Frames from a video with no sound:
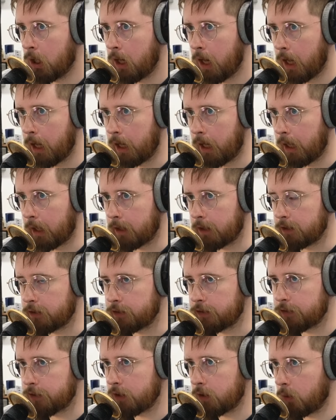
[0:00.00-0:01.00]
and I can
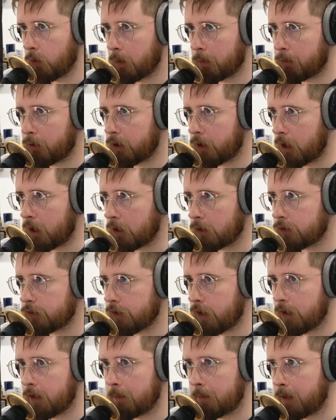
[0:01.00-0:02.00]
see all the products
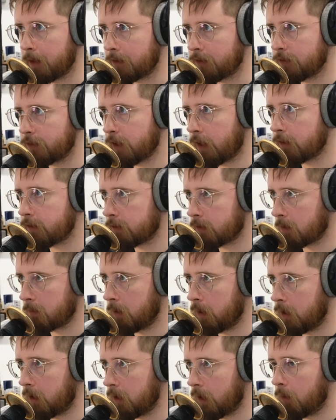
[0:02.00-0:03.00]
and they make sense to
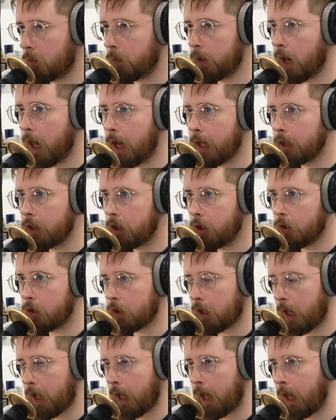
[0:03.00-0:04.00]
me. And when I
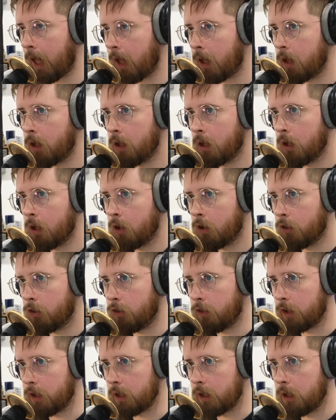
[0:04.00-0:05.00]
look at
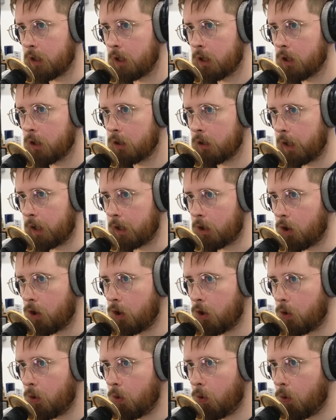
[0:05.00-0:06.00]
the like
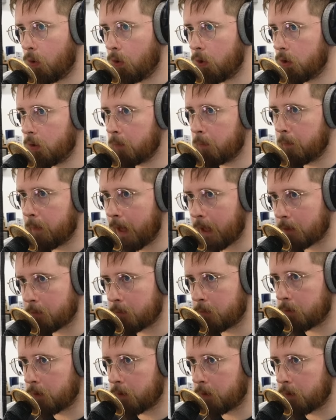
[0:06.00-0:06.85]
all MacBook,